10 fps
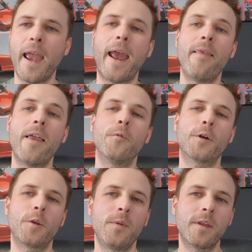and then we're
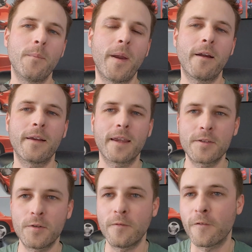going to be comparing it
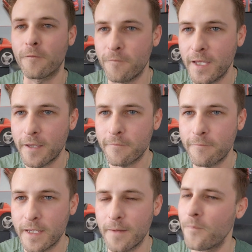to
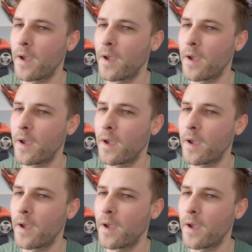VFV.